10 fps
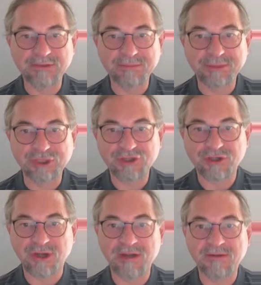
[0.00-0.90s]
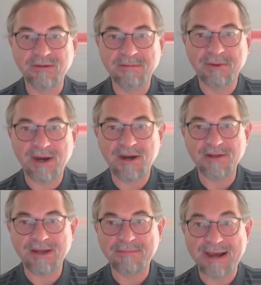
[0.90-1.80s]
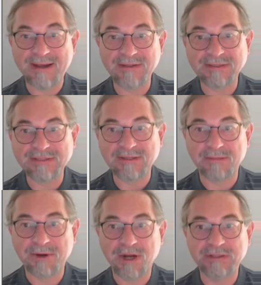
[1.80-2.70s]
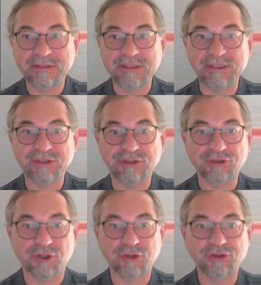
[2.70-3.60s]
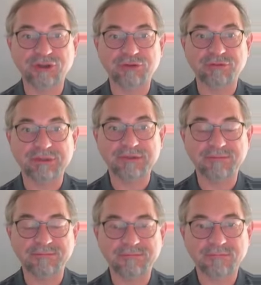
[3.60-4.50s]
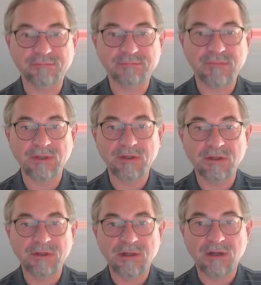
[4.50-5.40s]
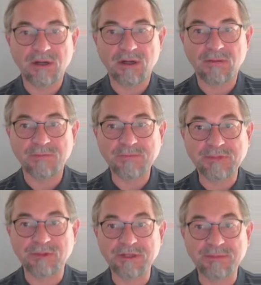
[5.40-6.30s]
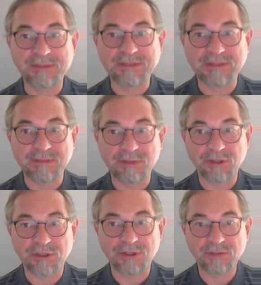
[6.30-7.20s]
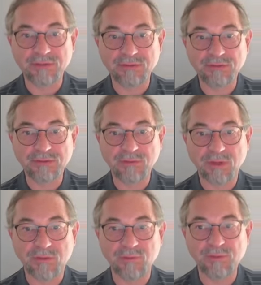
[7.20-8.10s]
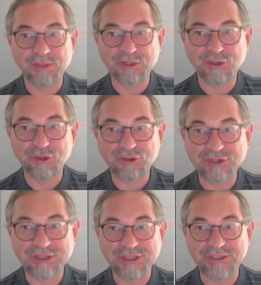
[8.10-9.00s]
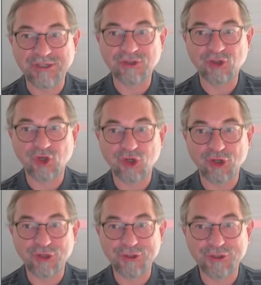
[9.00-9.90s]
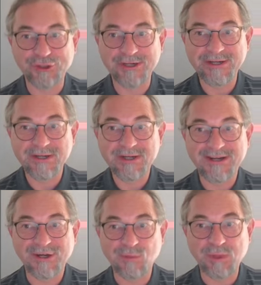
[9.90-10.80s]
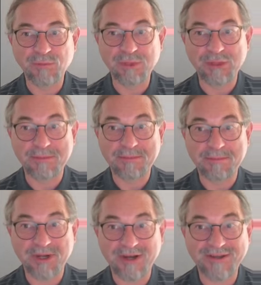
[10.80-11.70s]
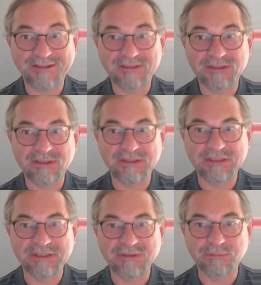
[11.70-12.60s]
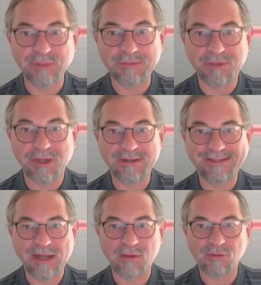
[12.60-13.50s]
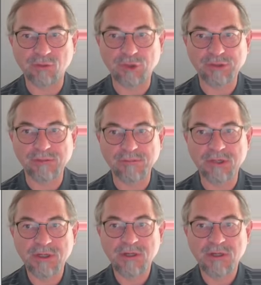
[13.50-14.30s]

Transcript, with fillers: the beach line by a balanced binary search tree. Um, so a little bit similar to what we considered earlier uh, when we applied the sweep line algorithm